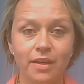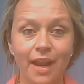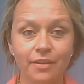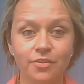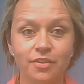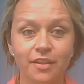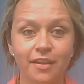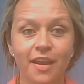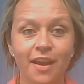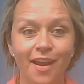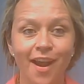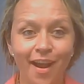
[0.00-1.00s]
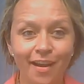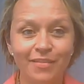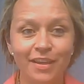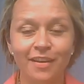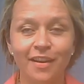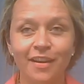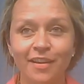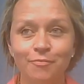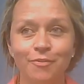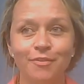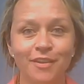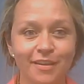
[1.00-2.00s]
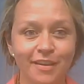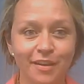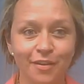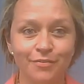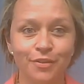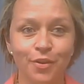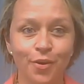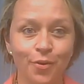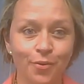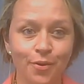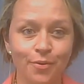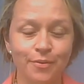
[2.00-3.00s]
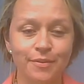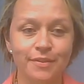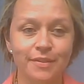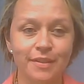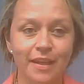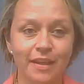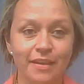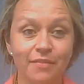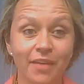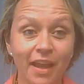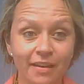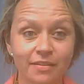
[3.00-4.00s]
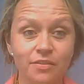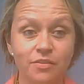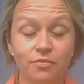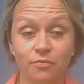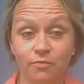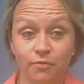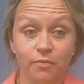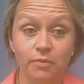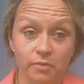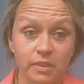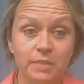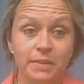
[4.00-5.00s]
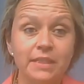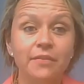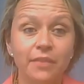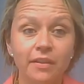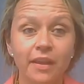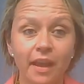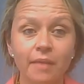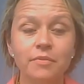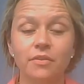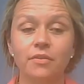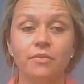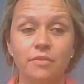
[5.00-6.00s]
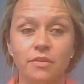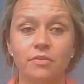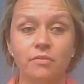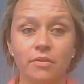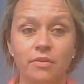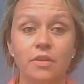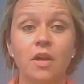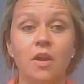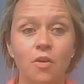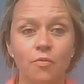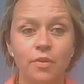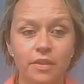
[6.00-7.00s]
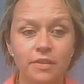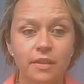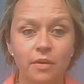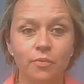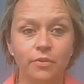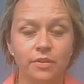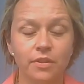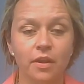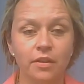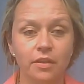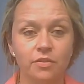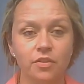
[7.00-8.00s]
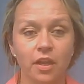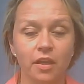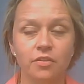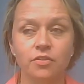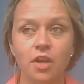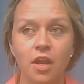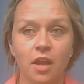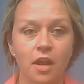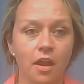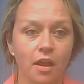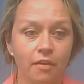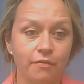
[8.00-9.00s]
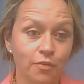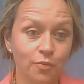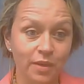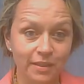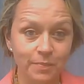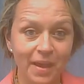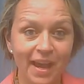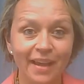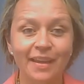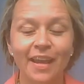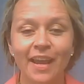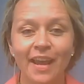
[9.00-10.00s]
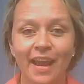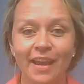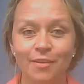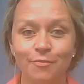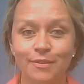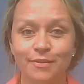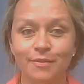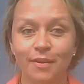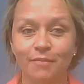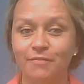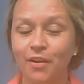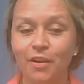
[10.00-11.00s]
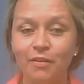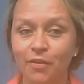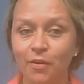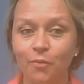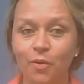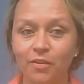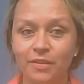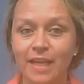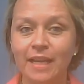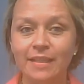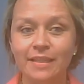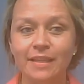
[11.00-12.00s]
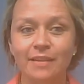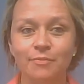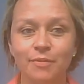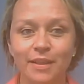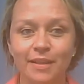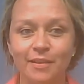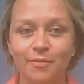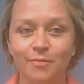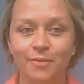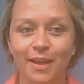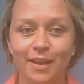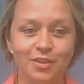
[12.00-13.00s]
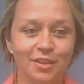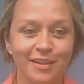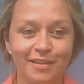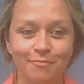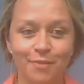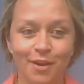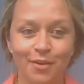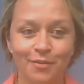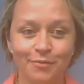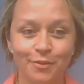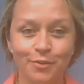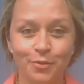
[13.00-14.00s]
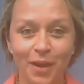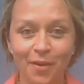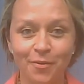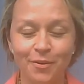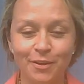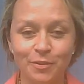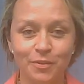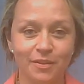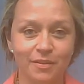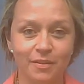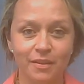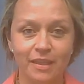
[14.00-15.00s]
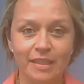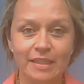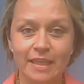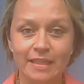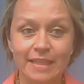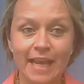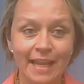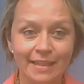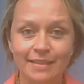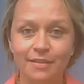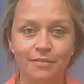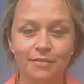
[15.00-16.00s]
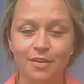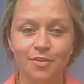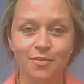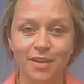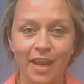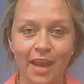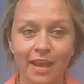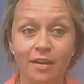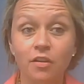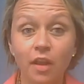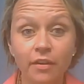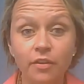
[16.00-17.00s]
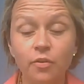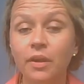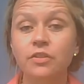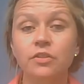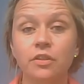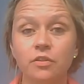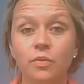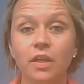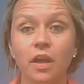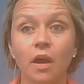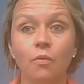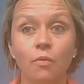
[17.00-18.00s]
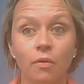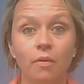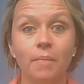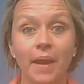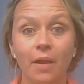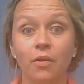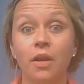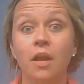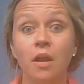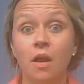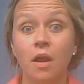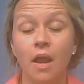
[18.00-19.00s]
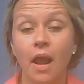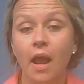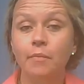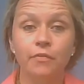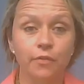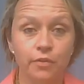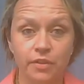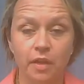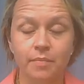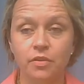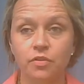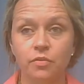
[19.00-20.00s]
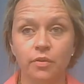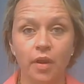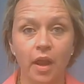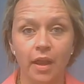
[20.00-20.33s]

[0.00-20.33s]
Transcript: And actually, Ivy and I were lucky enough to co host an event specifically aimed at those issuers with the Singapore Stock Exchange a few weeks back, and it was very very well attended. We we actually went on for two hours with intensive Q and A, and a lot of the questions we got were about. I'm a first time issuer.